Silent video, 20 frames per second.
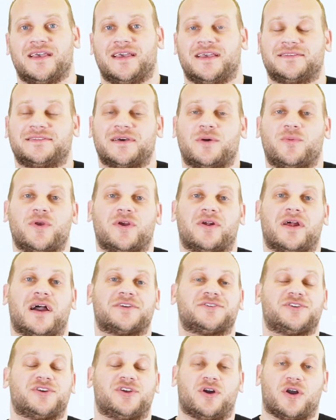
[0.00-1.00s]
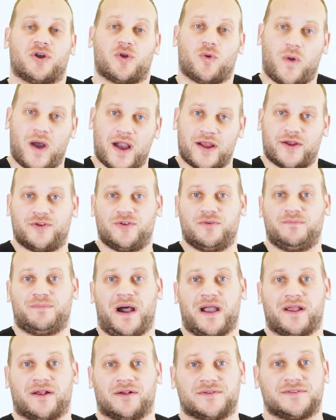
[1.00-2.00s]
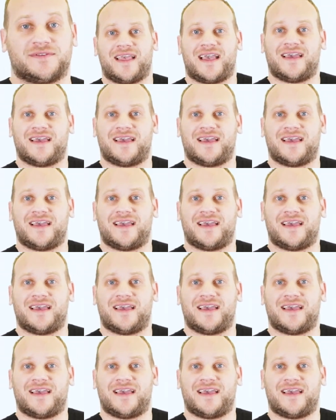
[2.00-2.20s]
is that we are actually going to acquire new buyers.